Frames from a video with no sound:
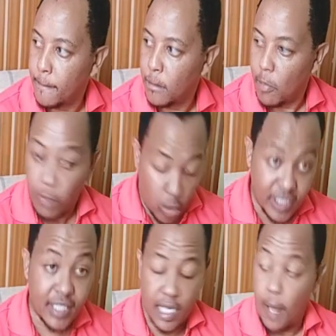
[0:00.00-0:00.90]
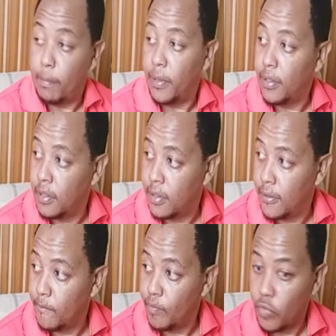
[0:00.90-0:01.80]
Because it's happened,
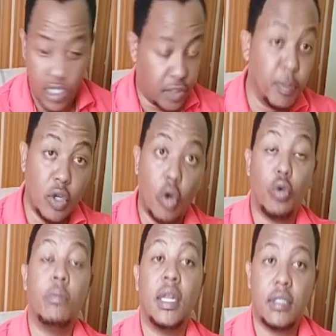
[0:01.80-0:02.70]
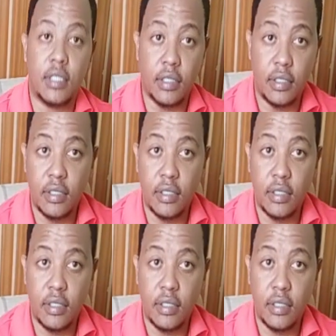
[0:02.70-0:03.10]
it's been documented.